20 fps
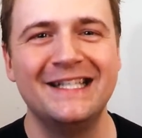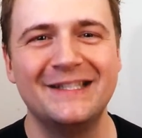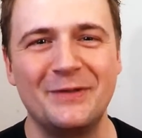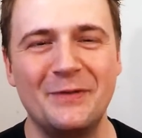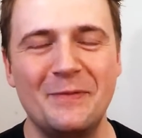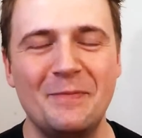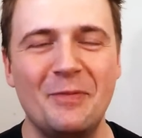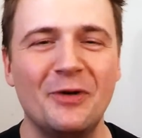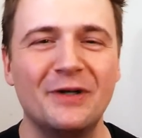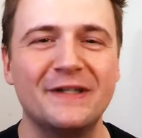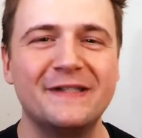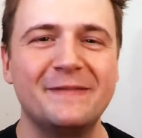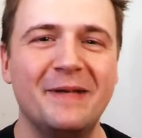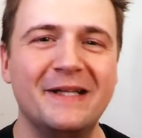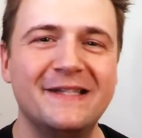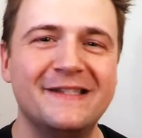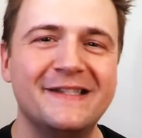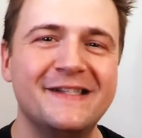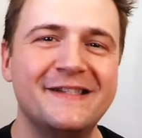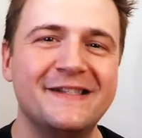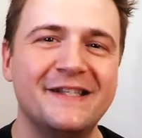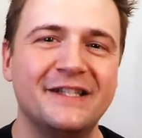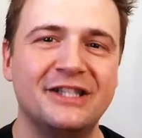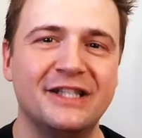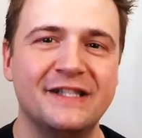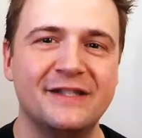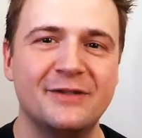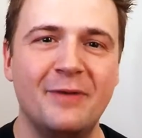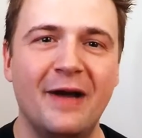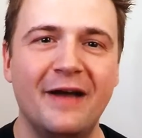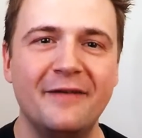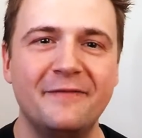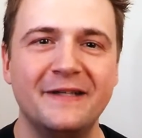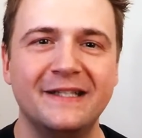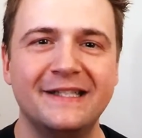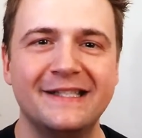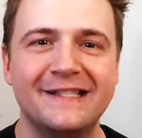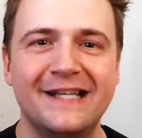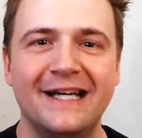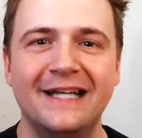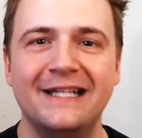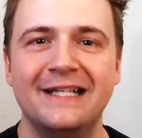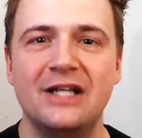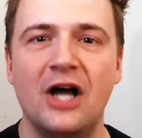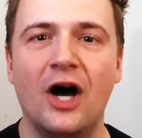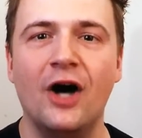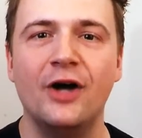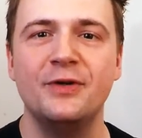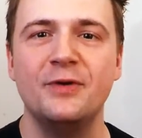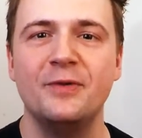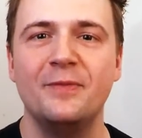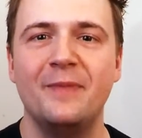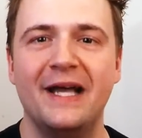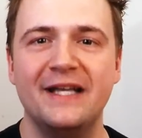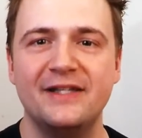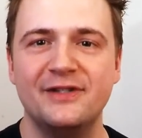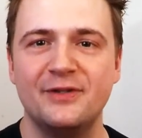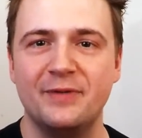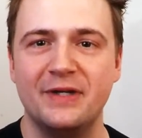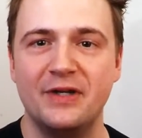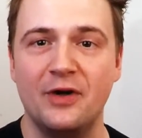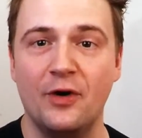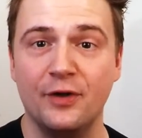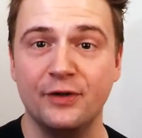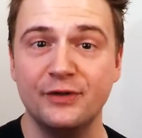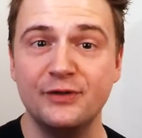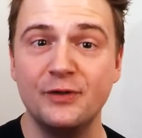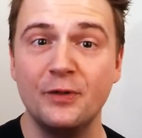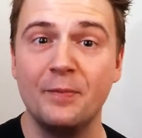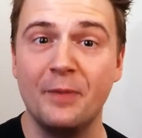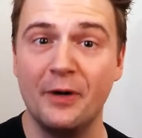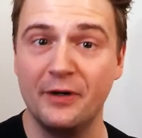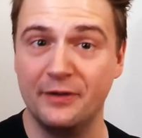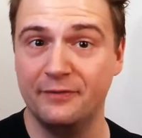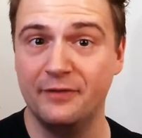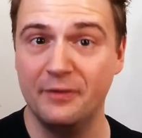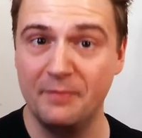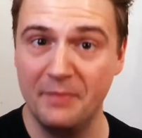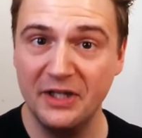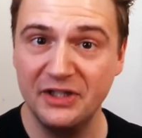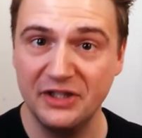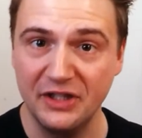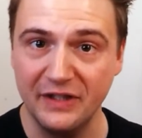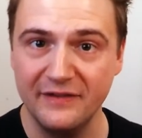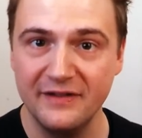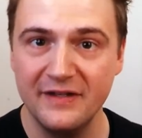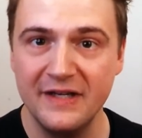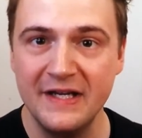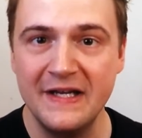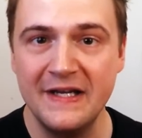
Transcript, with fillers: So more expenses such as graphic design and audio mastering are also part of the budget.